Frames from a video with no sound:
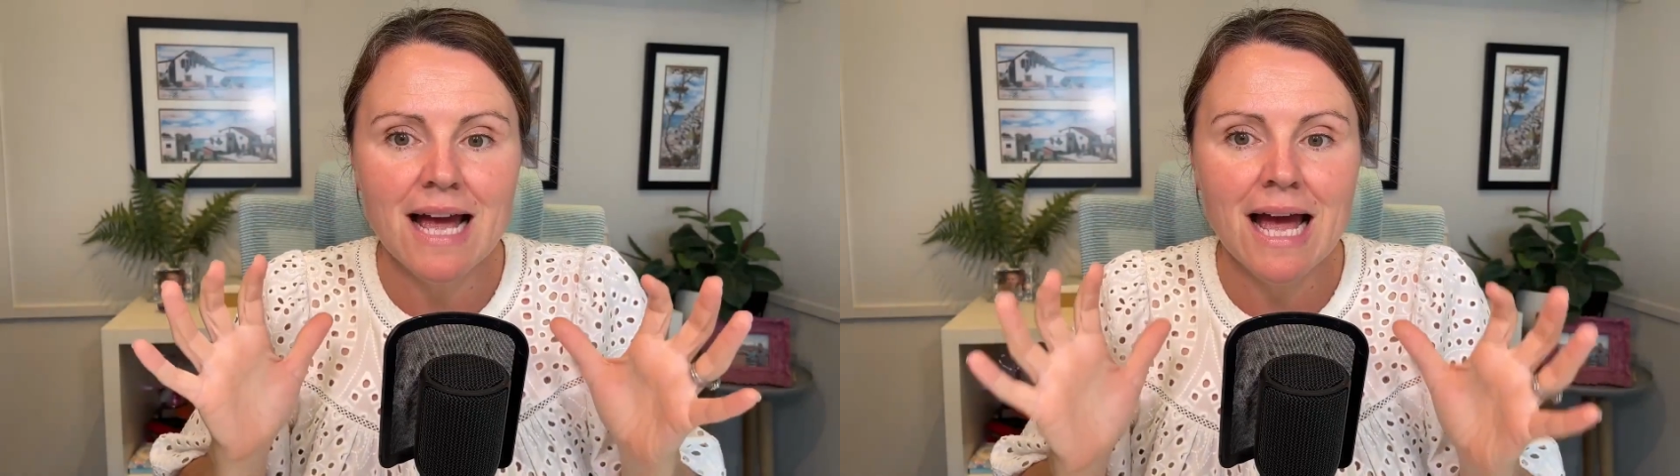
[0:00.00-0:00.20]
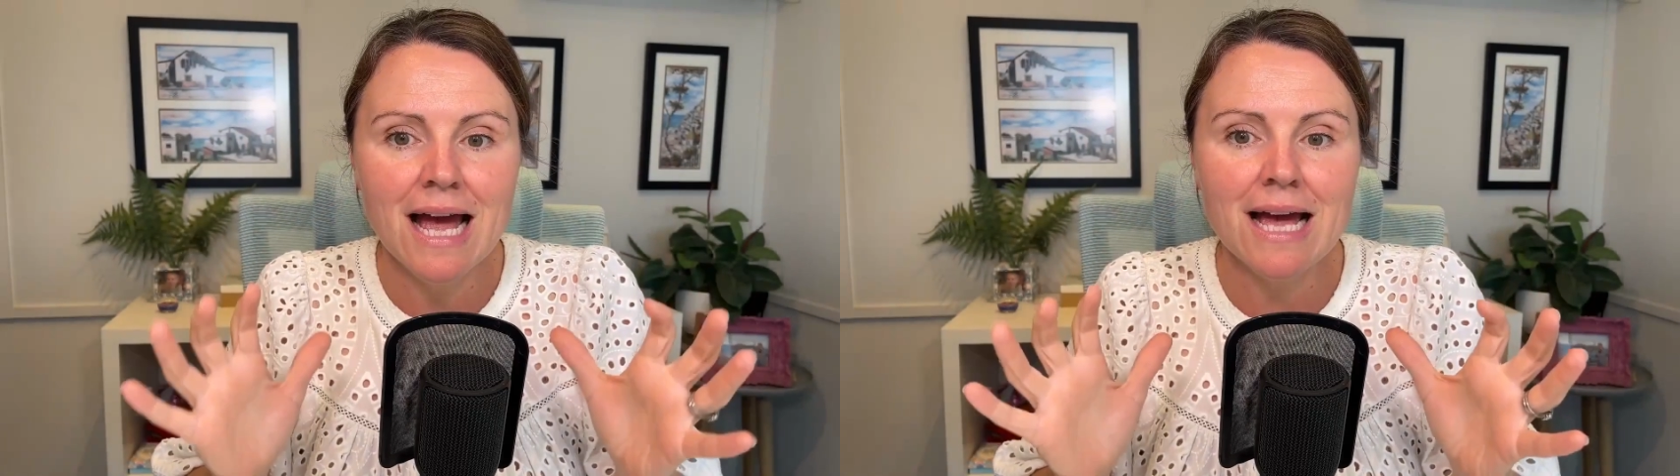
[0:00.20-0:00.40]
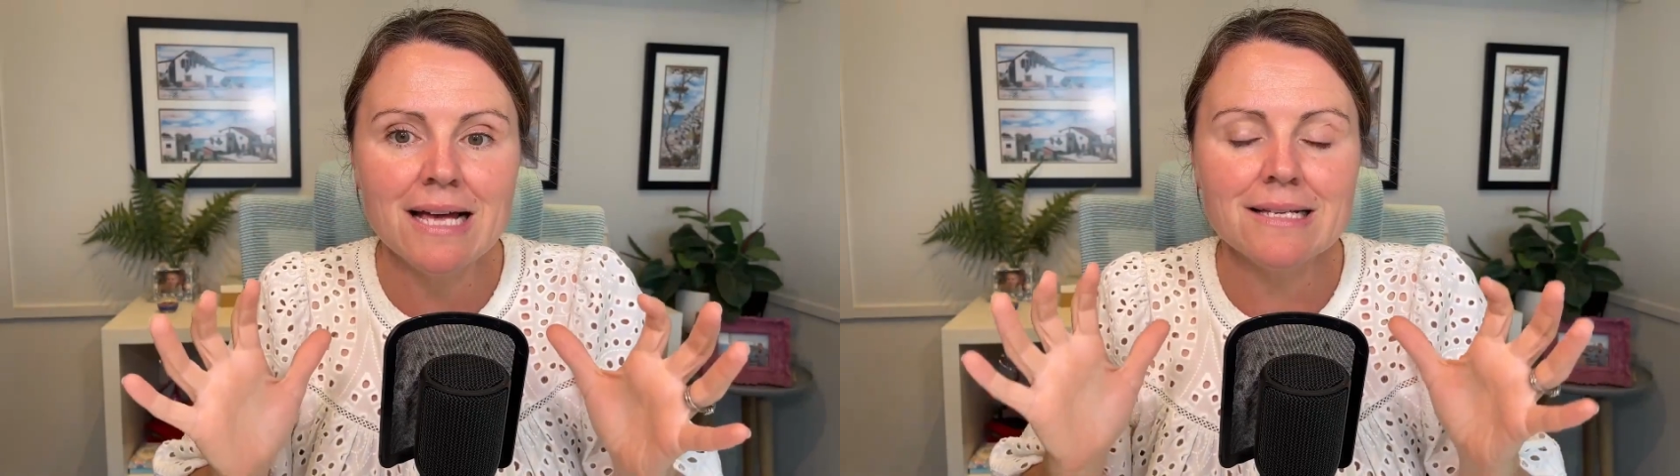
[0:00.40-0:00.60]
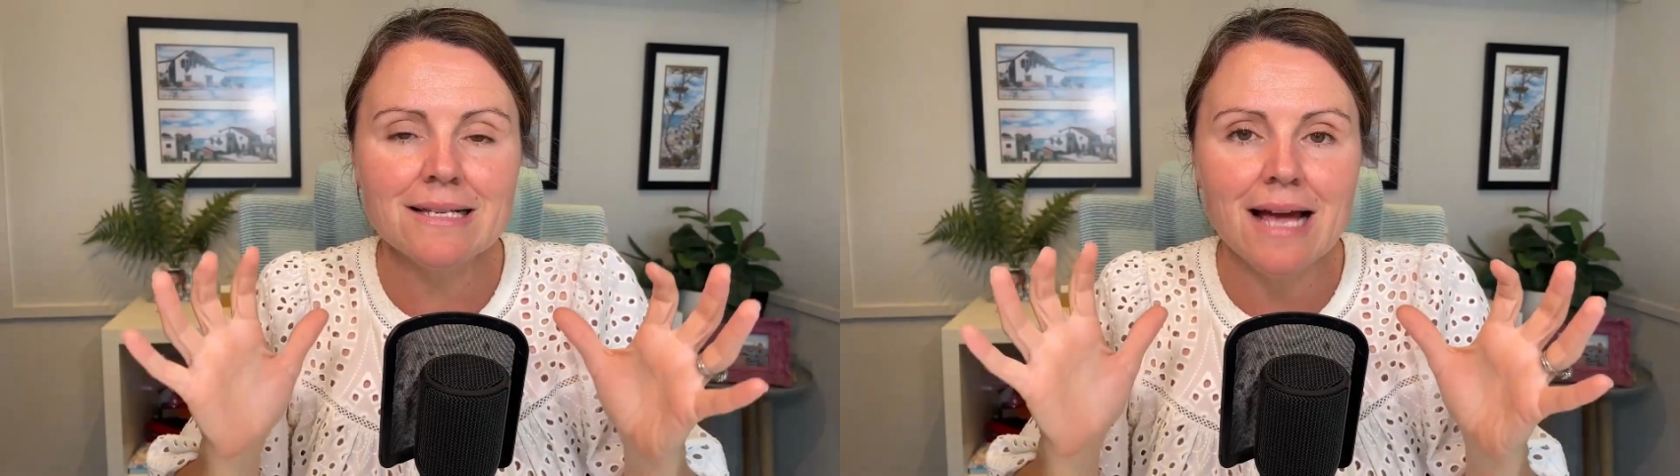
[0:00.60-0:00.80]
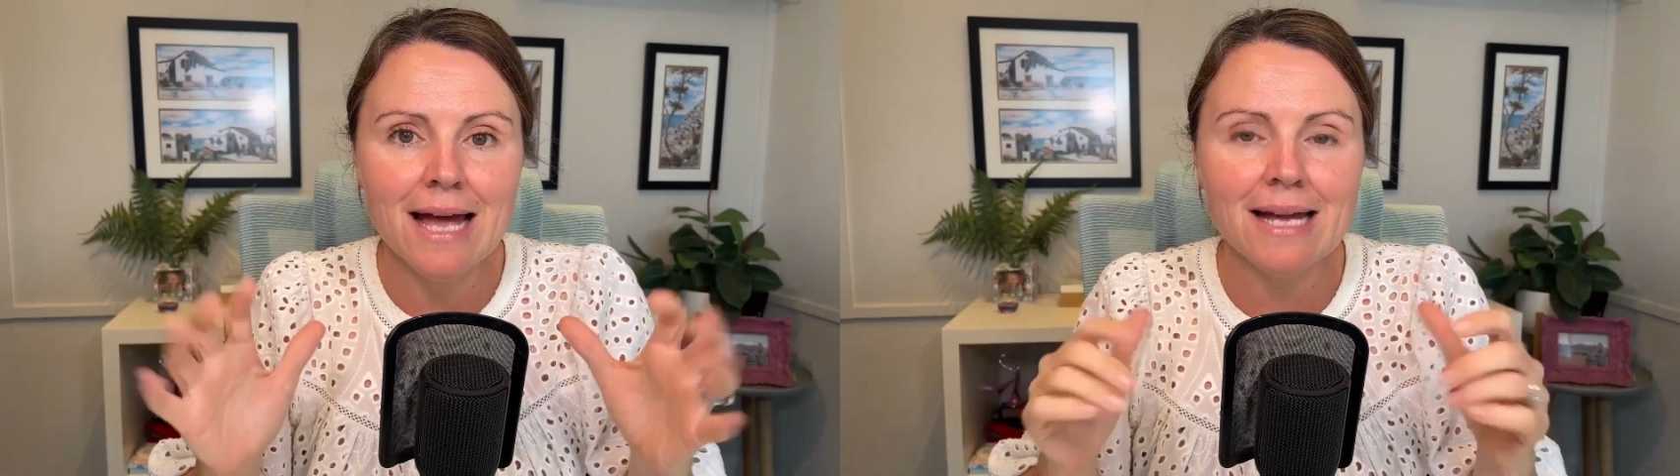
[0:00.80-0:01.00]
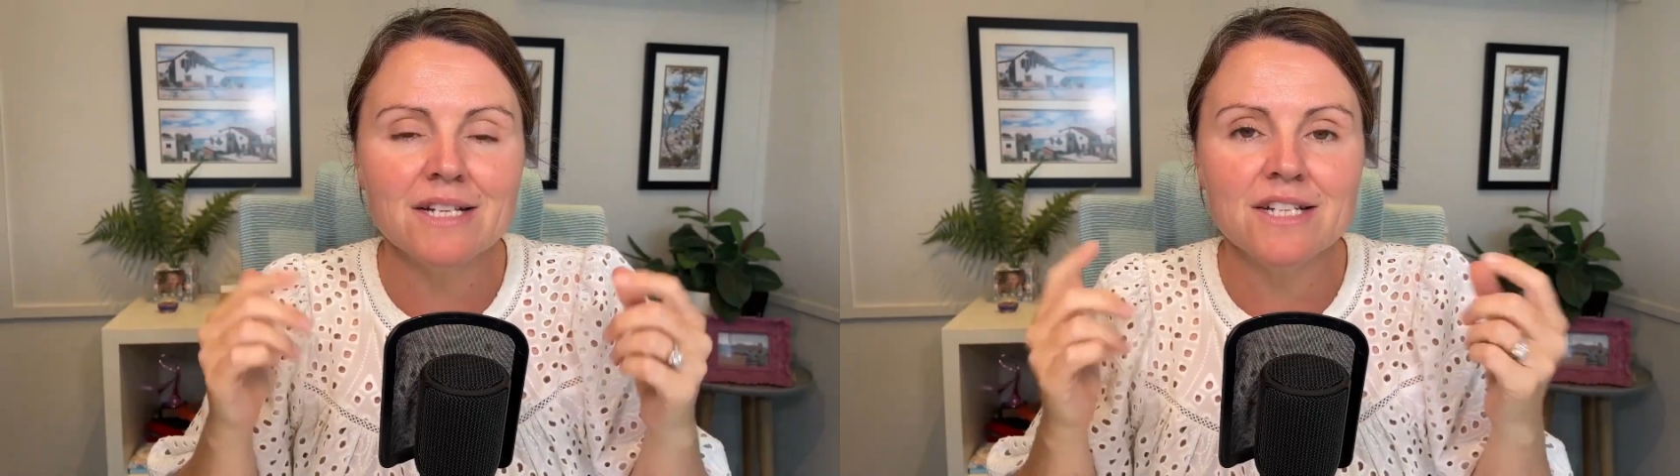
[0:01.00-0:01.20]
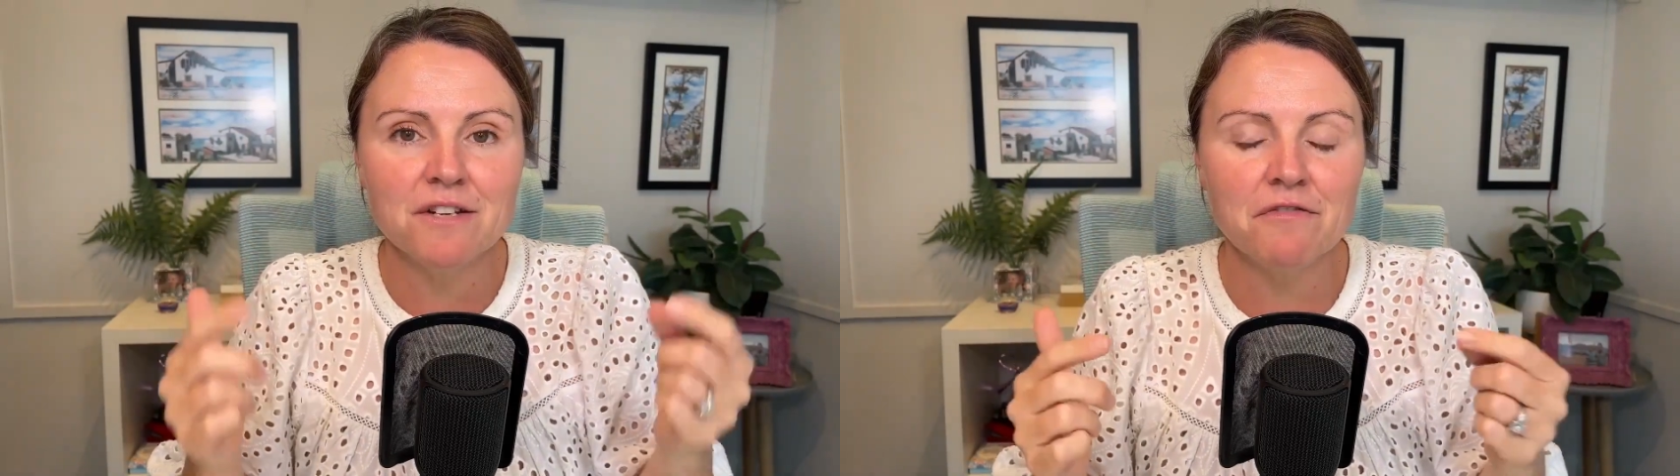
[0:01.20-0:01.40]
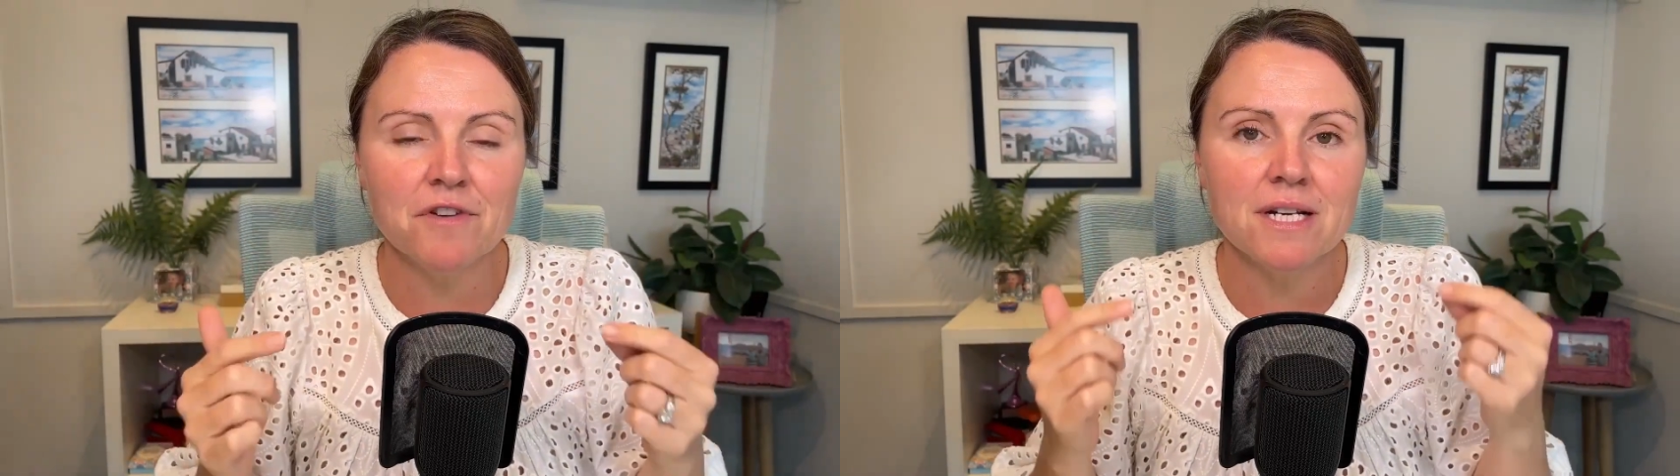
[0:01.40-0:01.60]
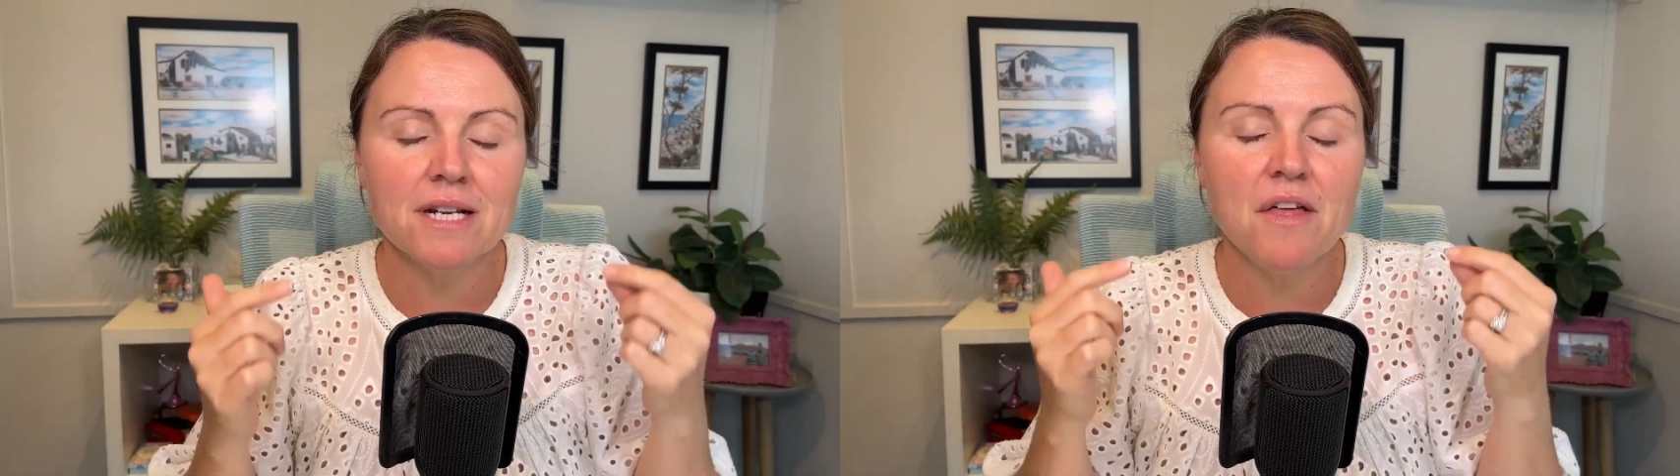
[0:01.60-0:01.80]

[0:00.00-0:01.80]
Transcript: has a different